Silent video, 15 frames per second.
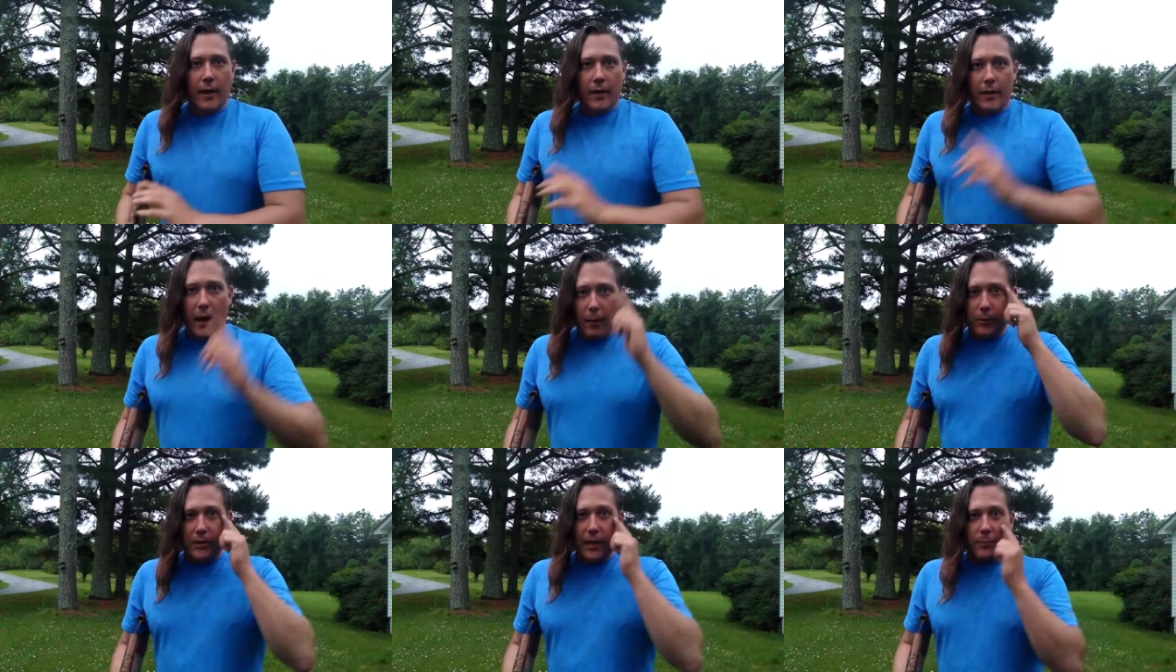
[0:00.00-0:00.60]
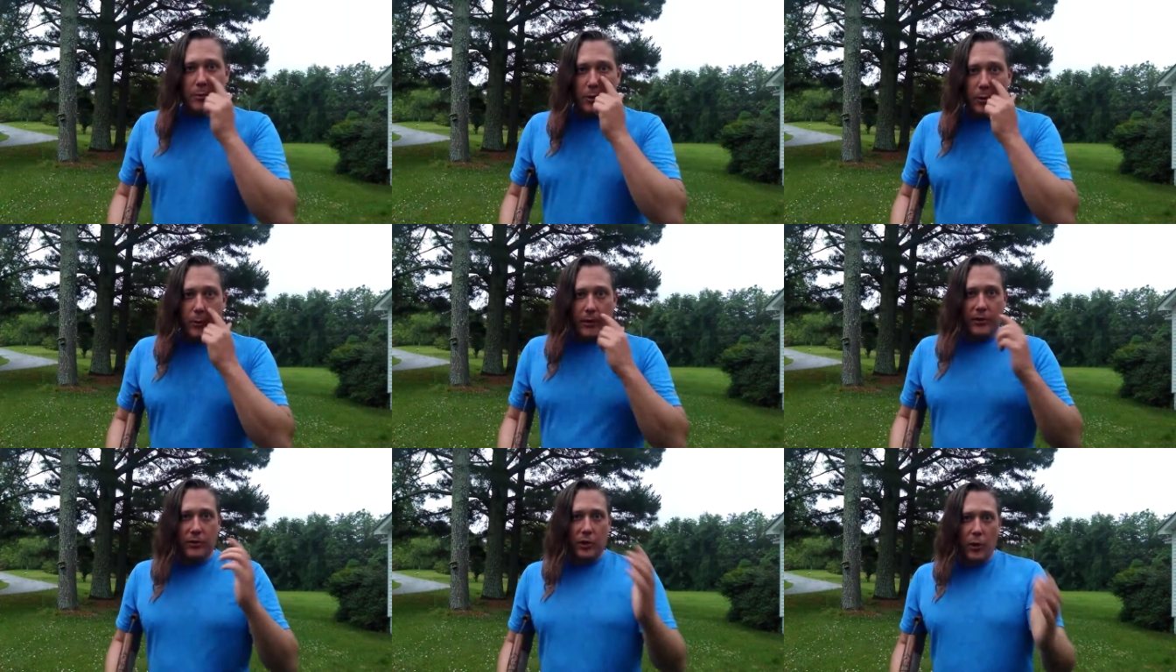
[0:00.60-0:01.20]
That was
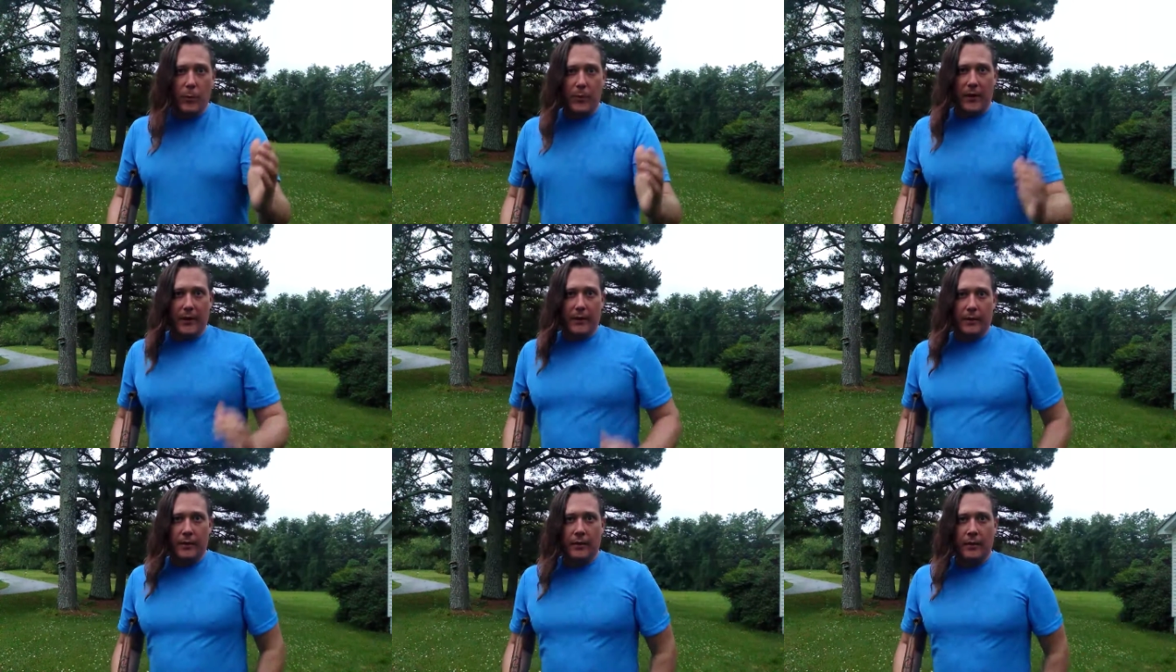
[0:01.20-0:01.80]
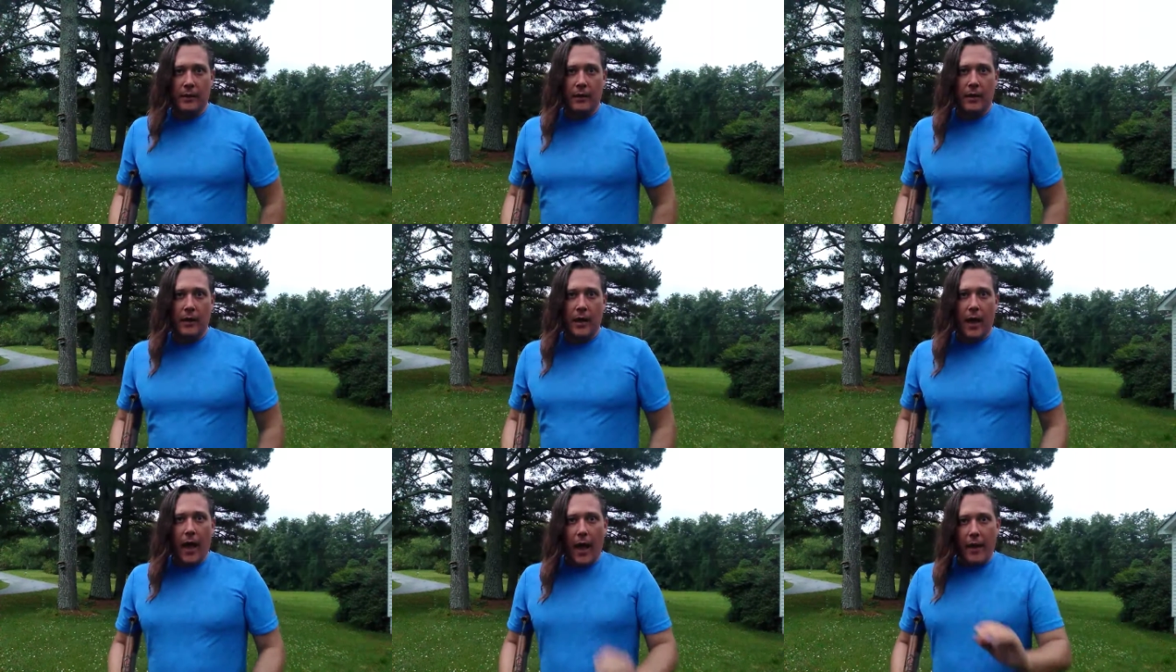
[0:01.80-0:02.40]
absolutely stupid.
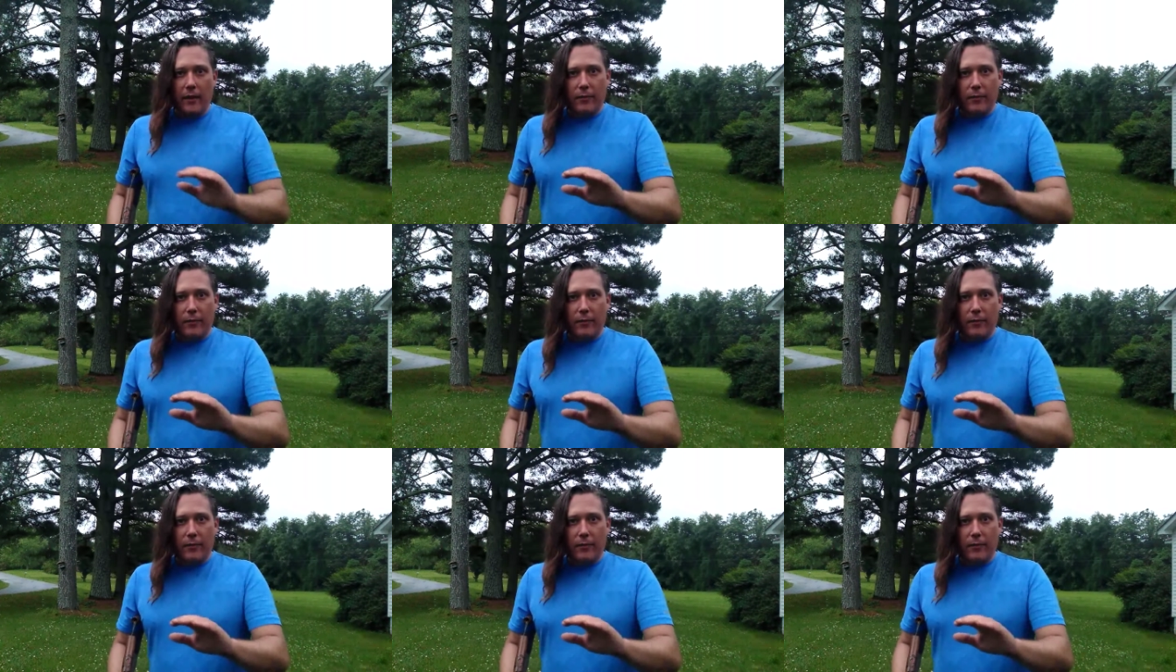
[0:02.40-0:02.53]
And